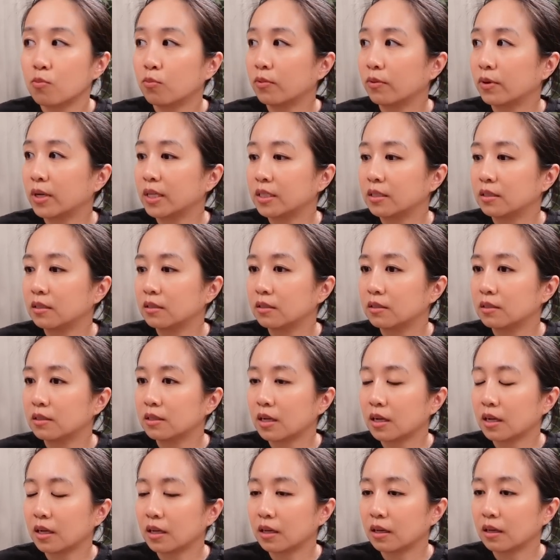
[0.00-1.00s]

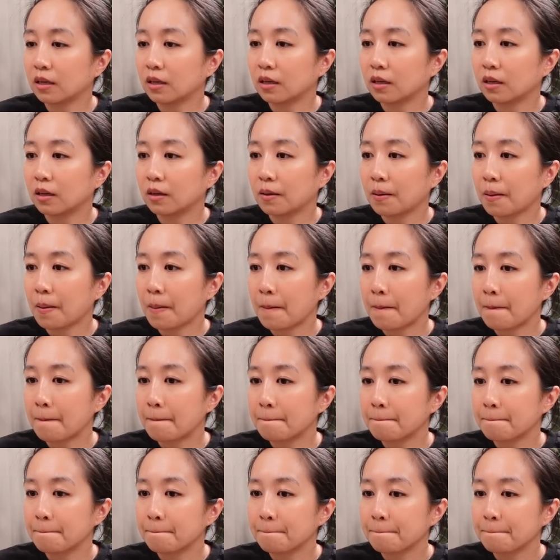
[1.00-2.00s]
Wednesday.
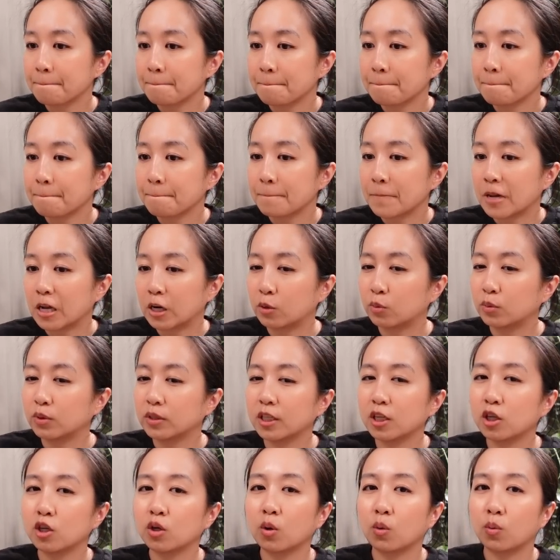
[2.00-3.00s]
I don't
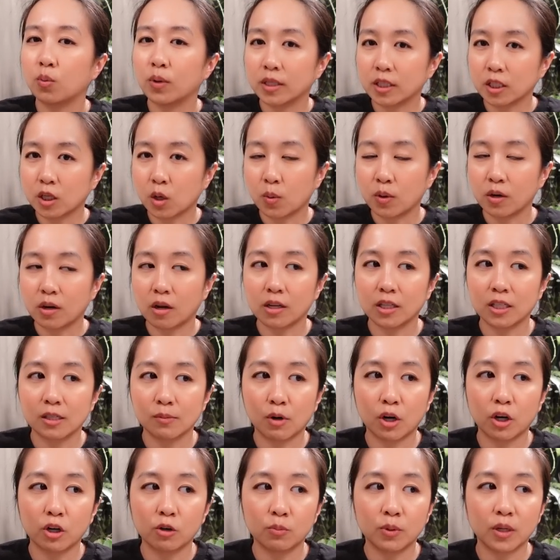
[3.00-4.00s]
really know what's going on
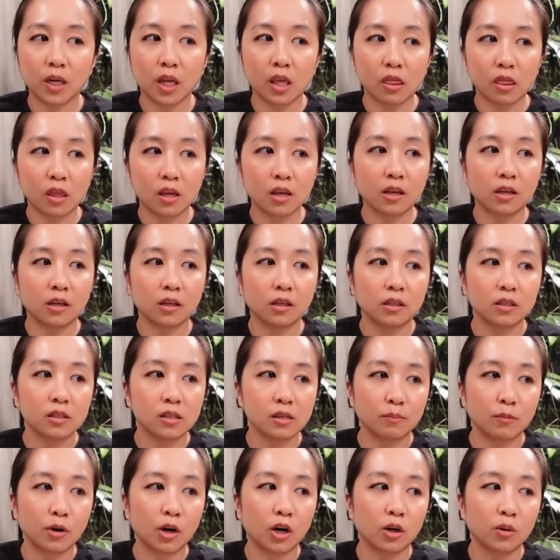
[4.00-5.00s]
tomorrow, but I think
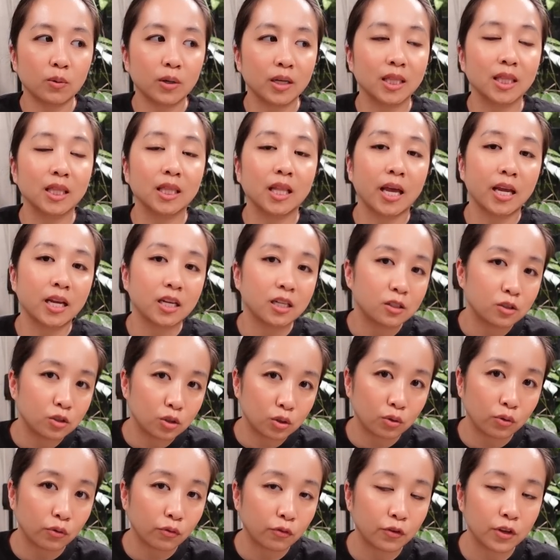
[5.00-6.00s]
tomorrow I'd like
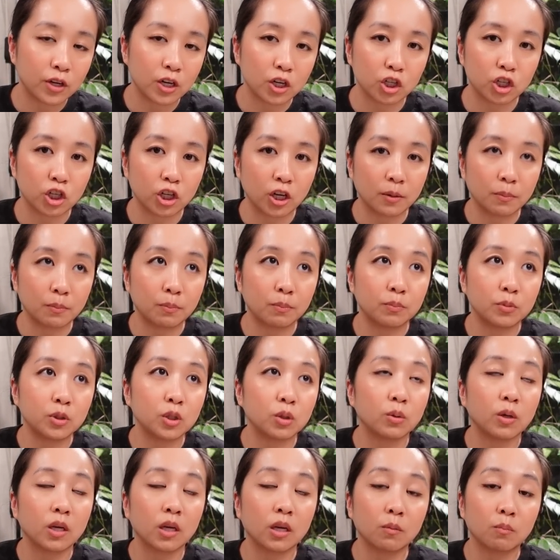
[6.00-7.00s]
to finish up
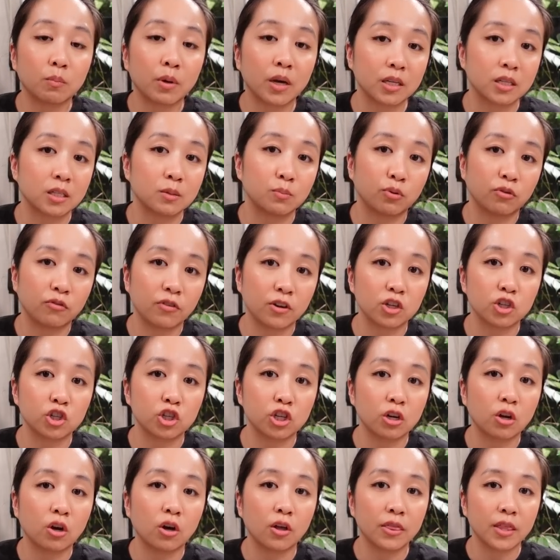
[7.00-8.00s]
doing pest
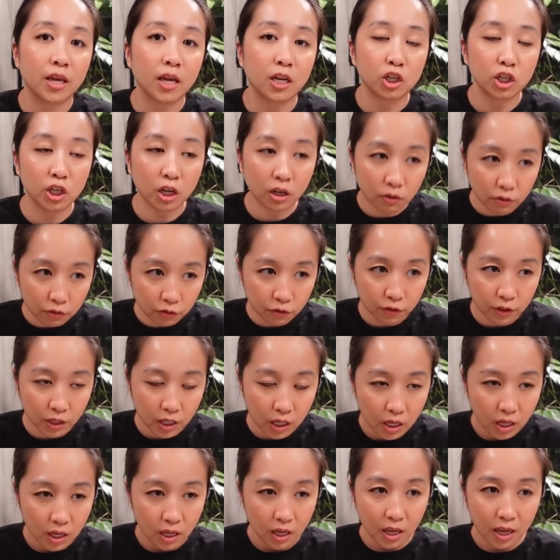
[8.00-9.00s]
prevention on that shelf.
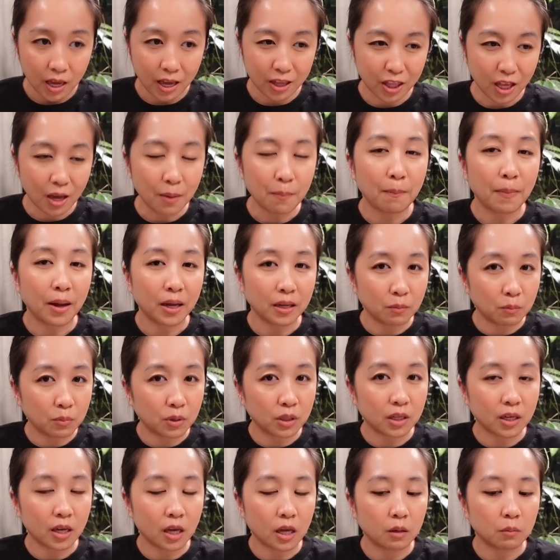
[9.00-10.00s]
And that might
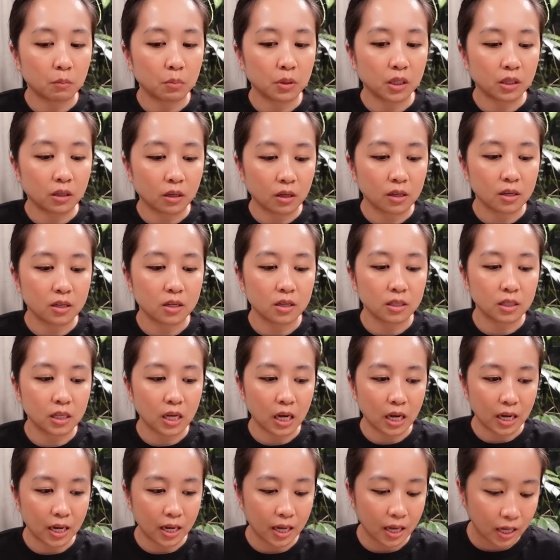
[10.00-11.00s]
be it, because
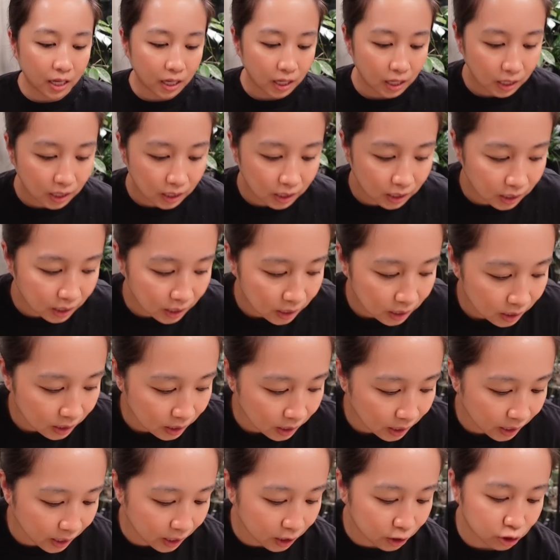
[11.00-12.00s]
I
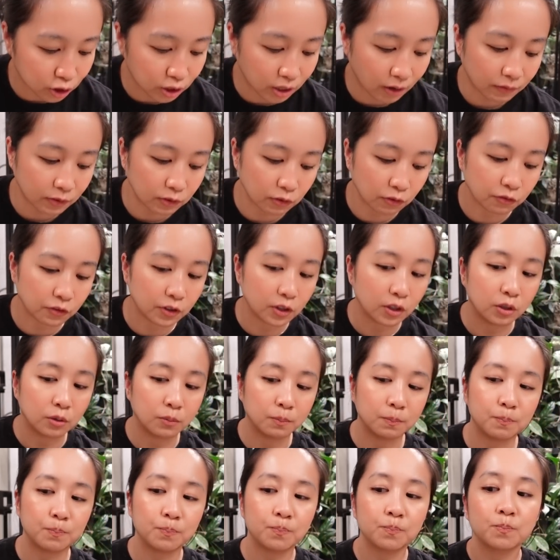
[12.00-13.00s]
actually have to
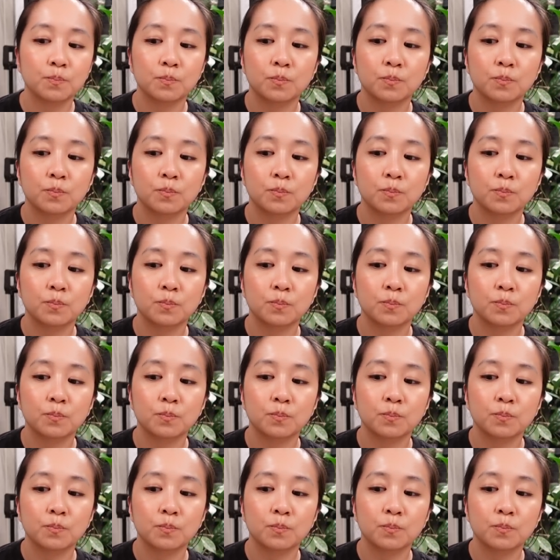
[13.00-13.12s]
film